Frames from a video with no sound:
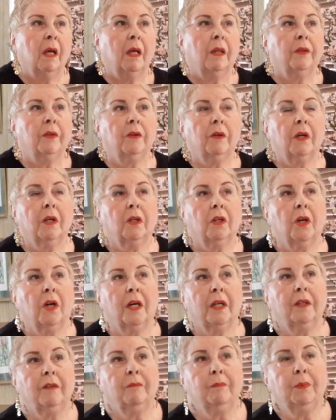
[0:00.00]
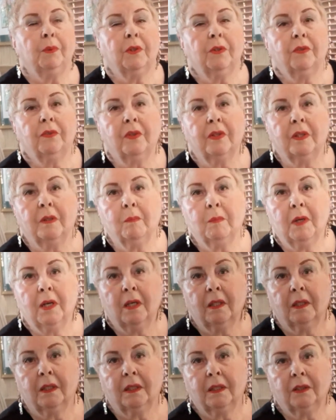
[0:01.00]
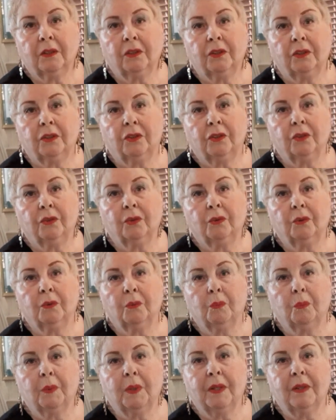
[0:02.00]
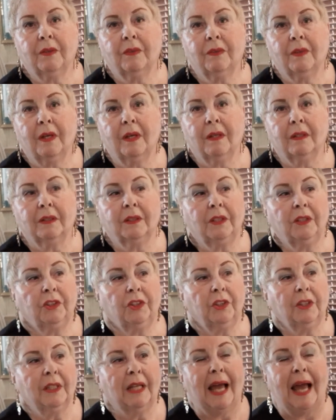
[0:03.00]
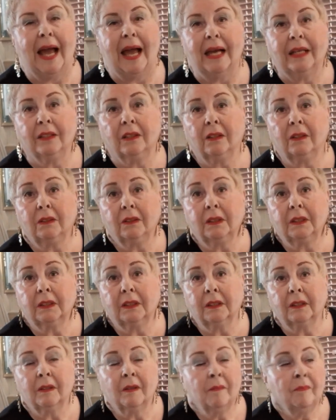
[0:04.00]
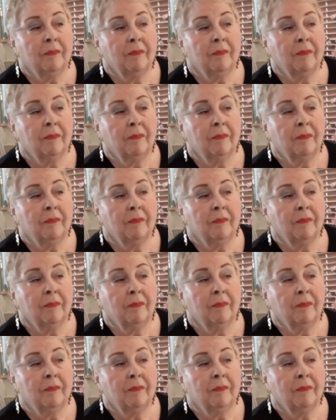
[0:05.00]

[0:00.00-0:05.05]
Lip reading: There are a lot of books on the market to do with teaching adults.